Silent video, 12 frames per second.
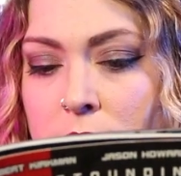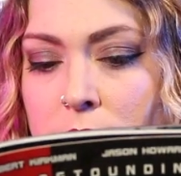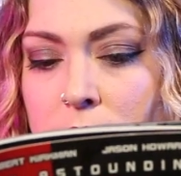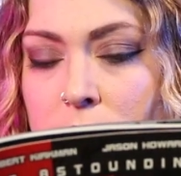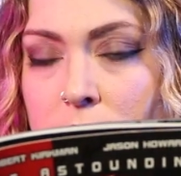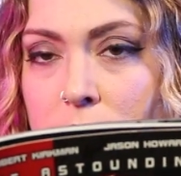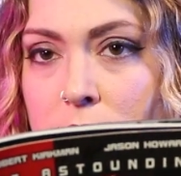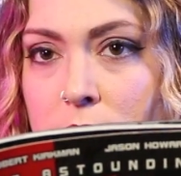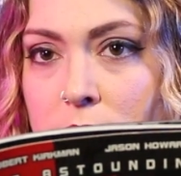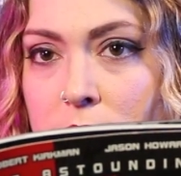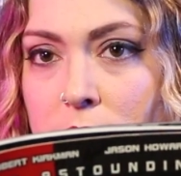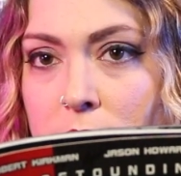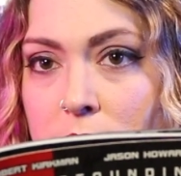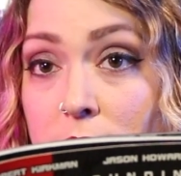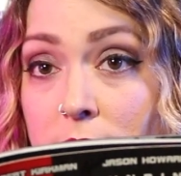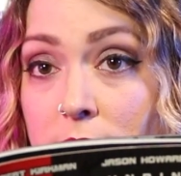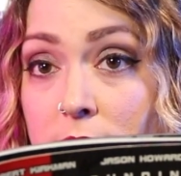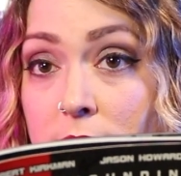being the
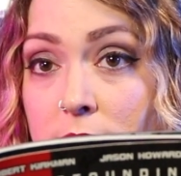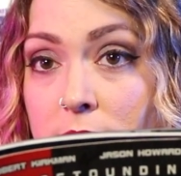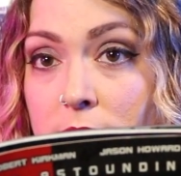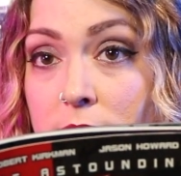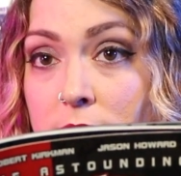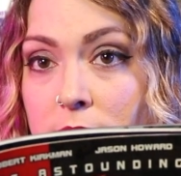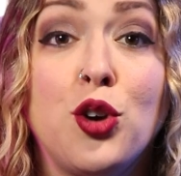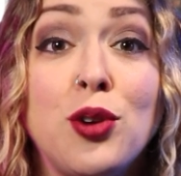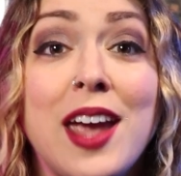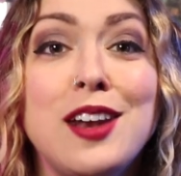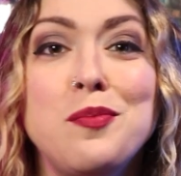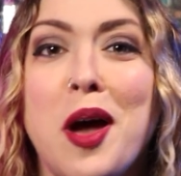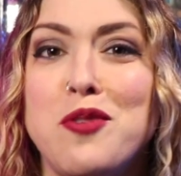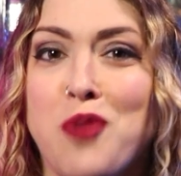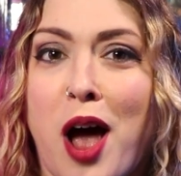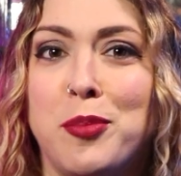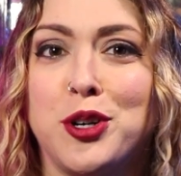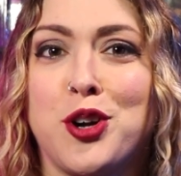Astounding Wolfman. Created by
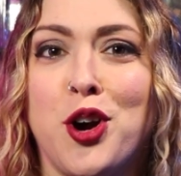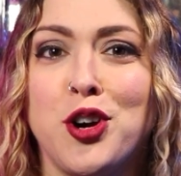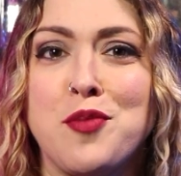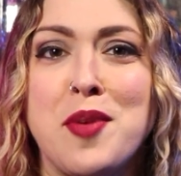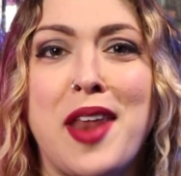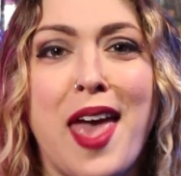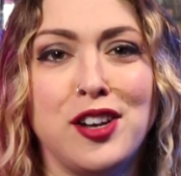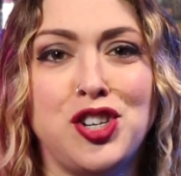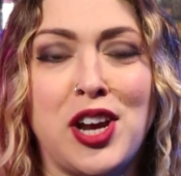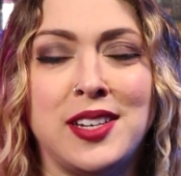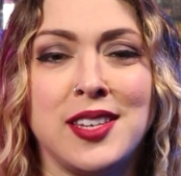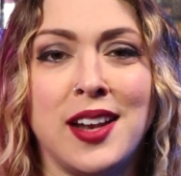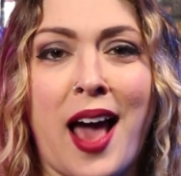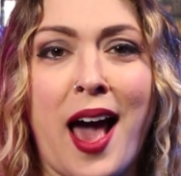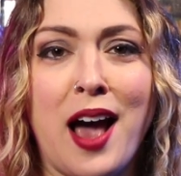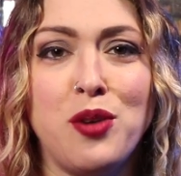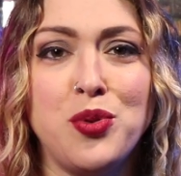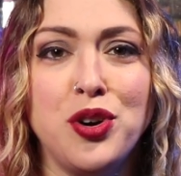Robert Kirkman and Jason
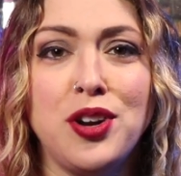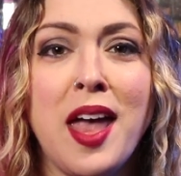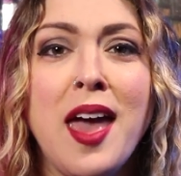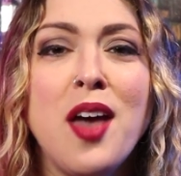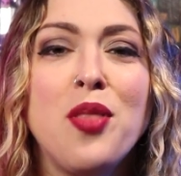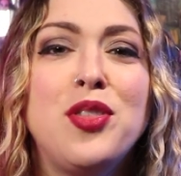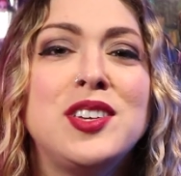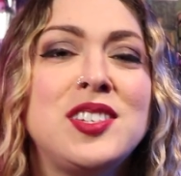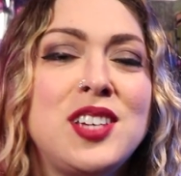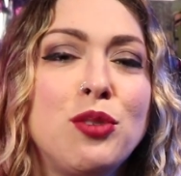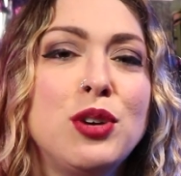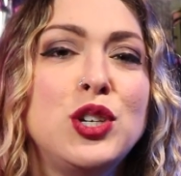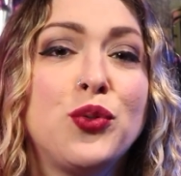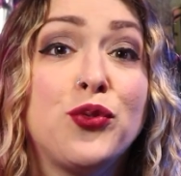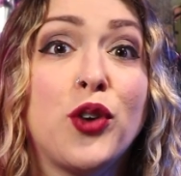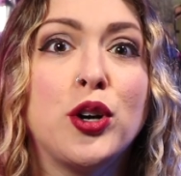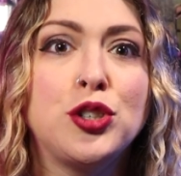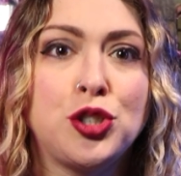Howard, the series
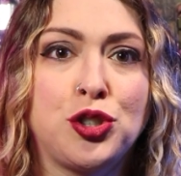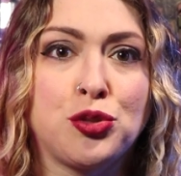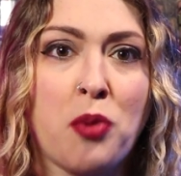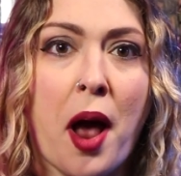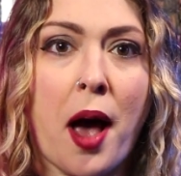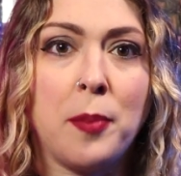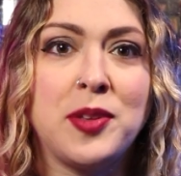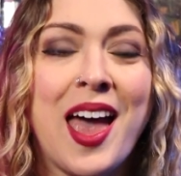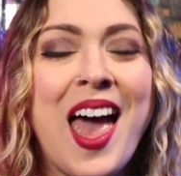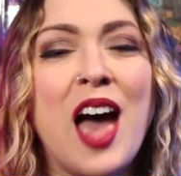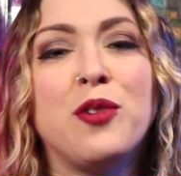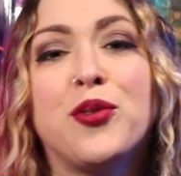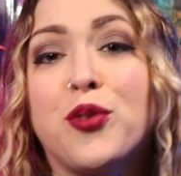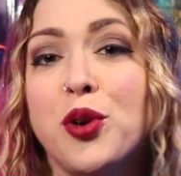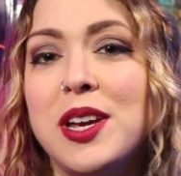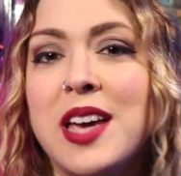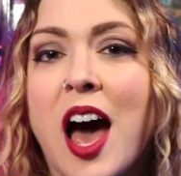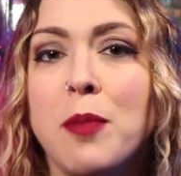first dropped at
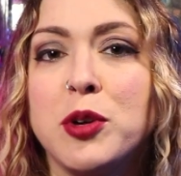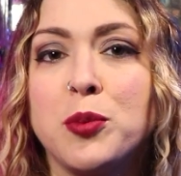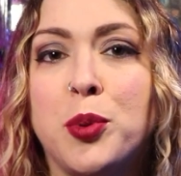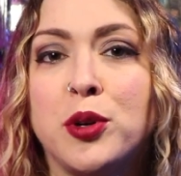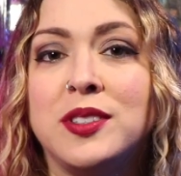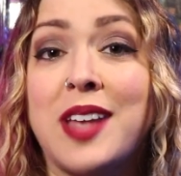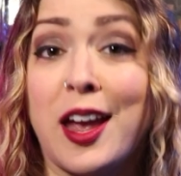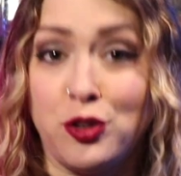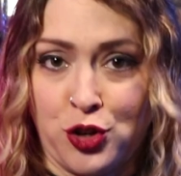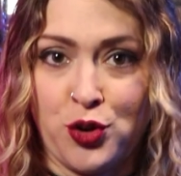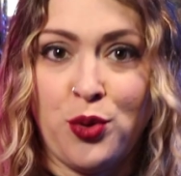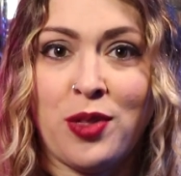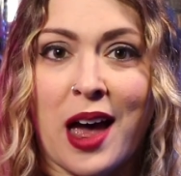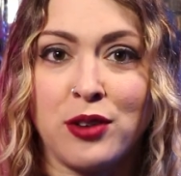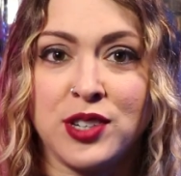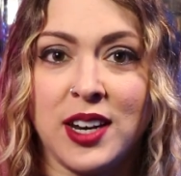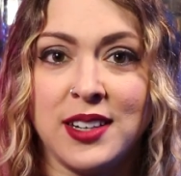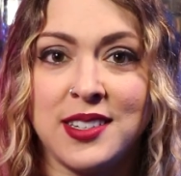Free Comic Book Day
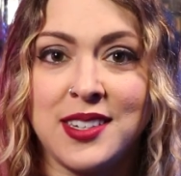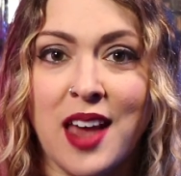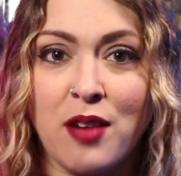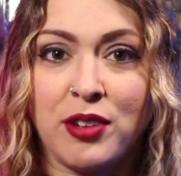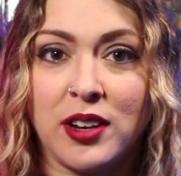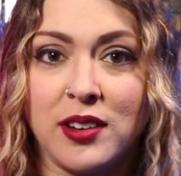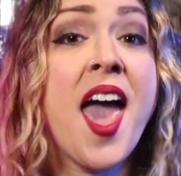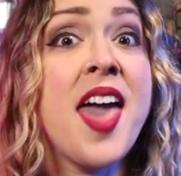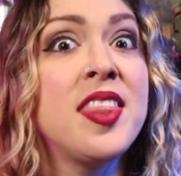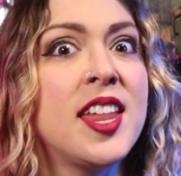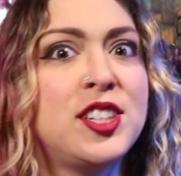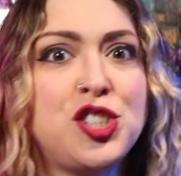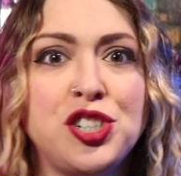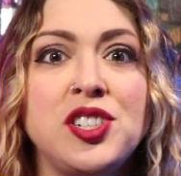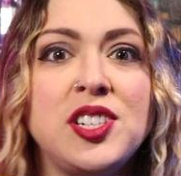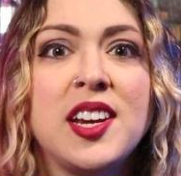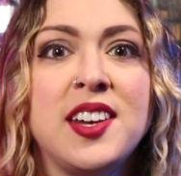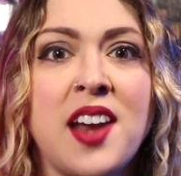2007. And let's
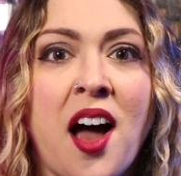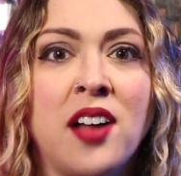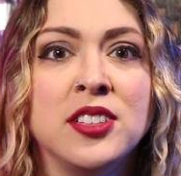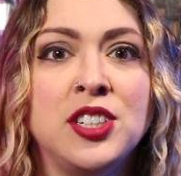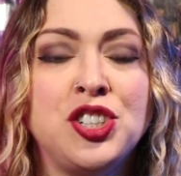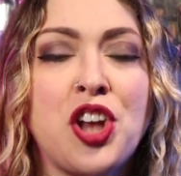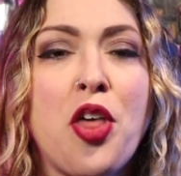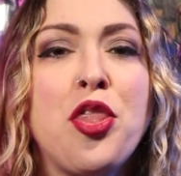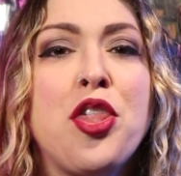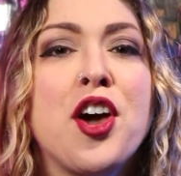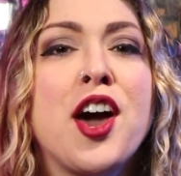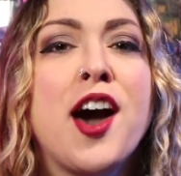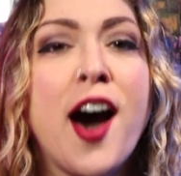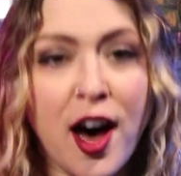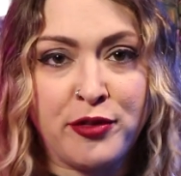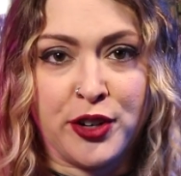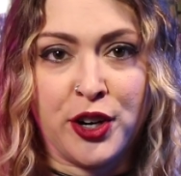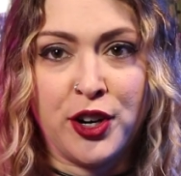just acknowledge the
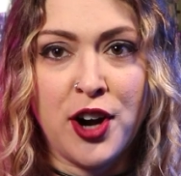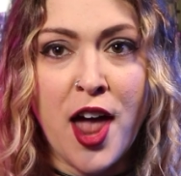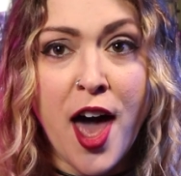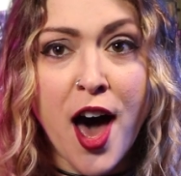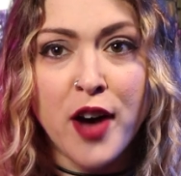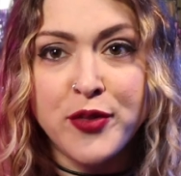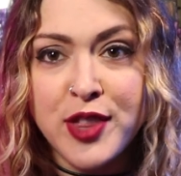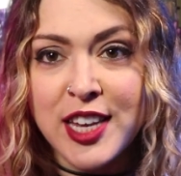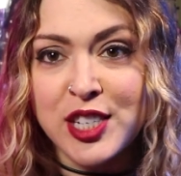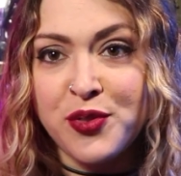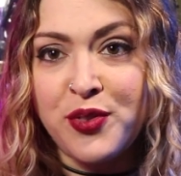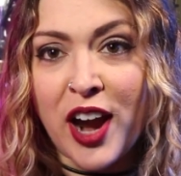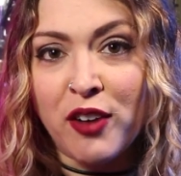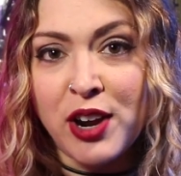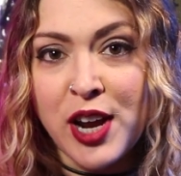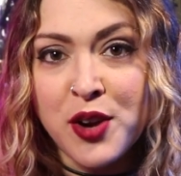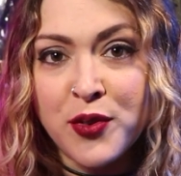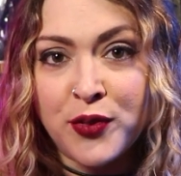cover of this
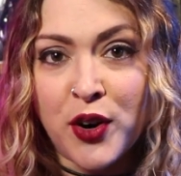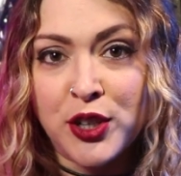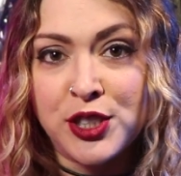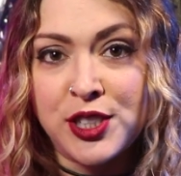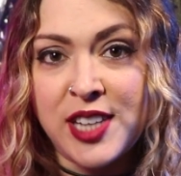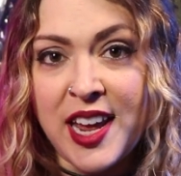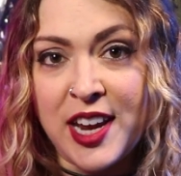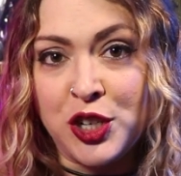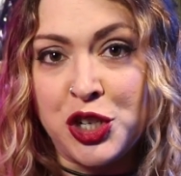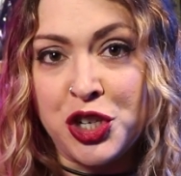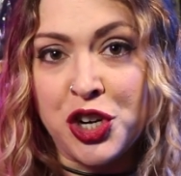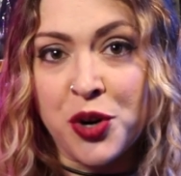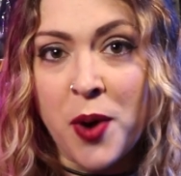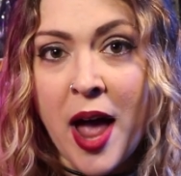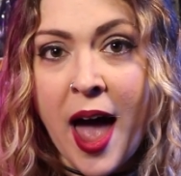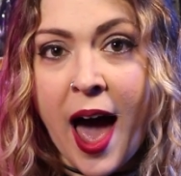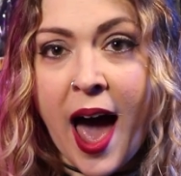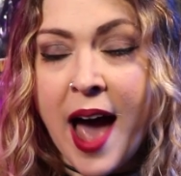very first issue.
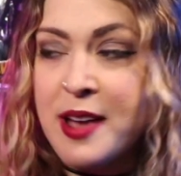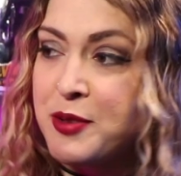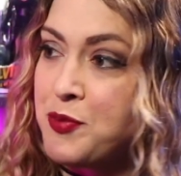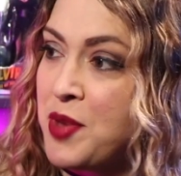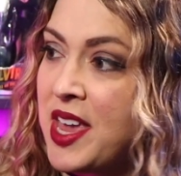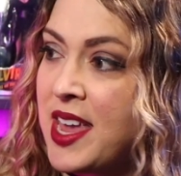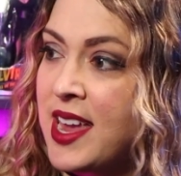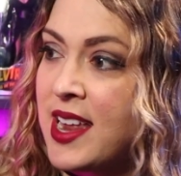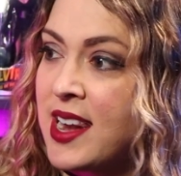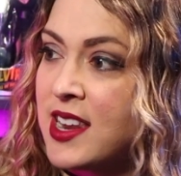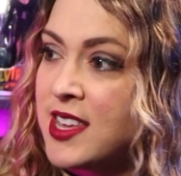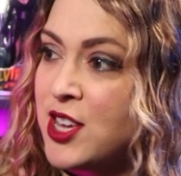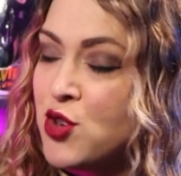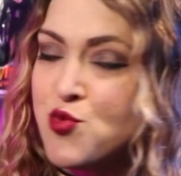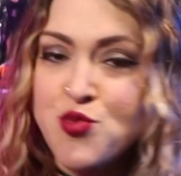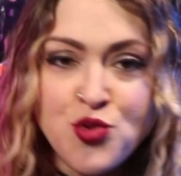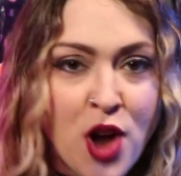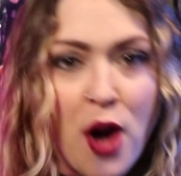I mean,
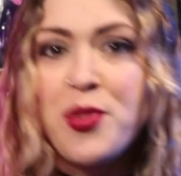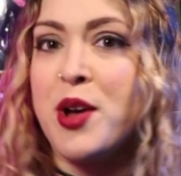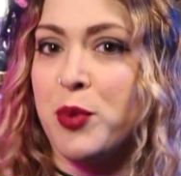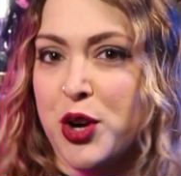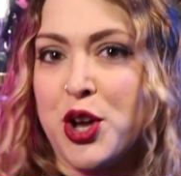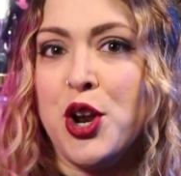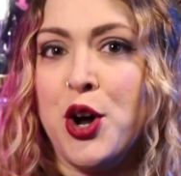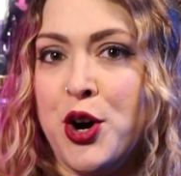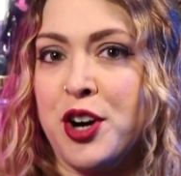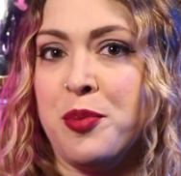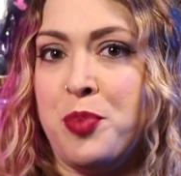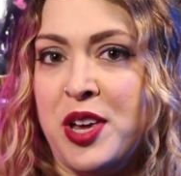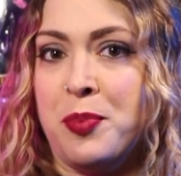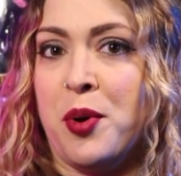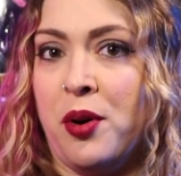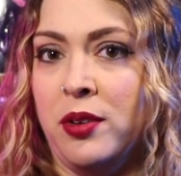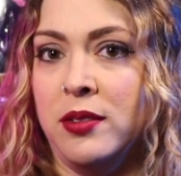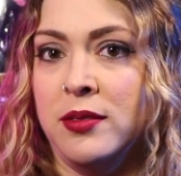you know they were gonna hook
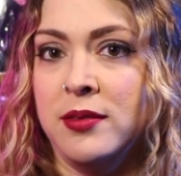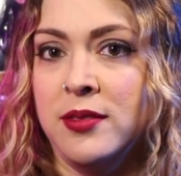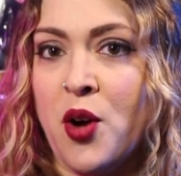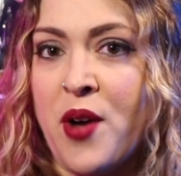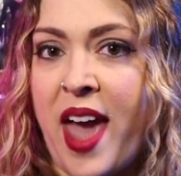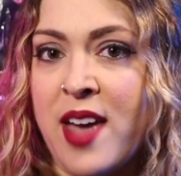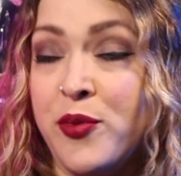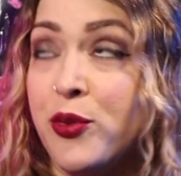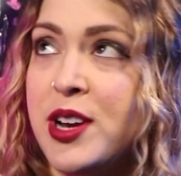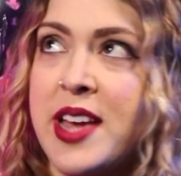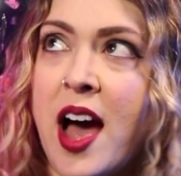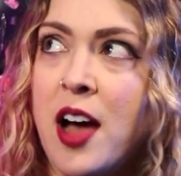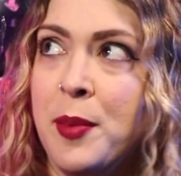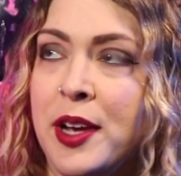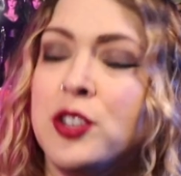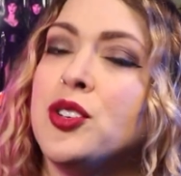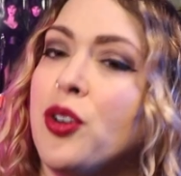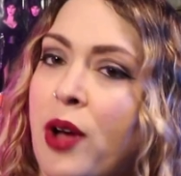people. Okay, free
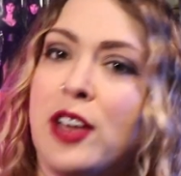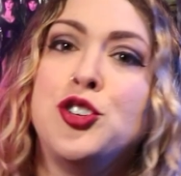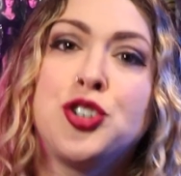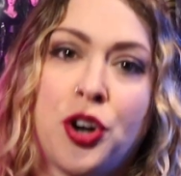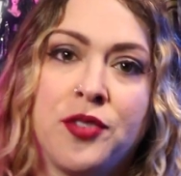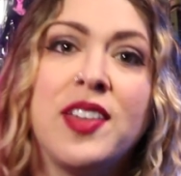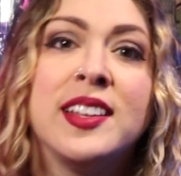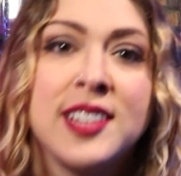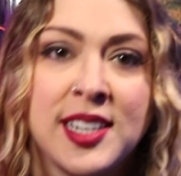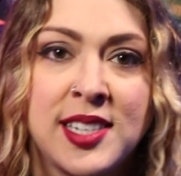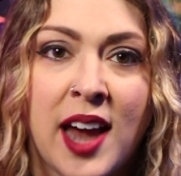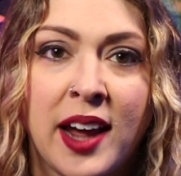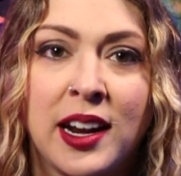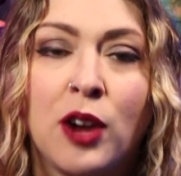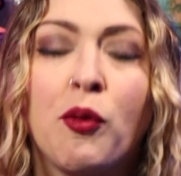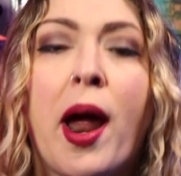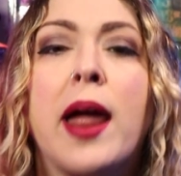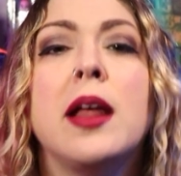comics, okay, sure, that's
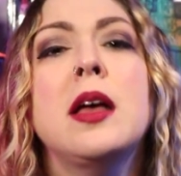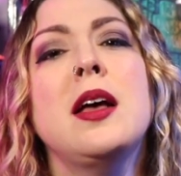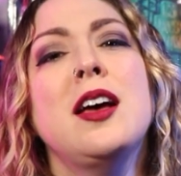exciting, right?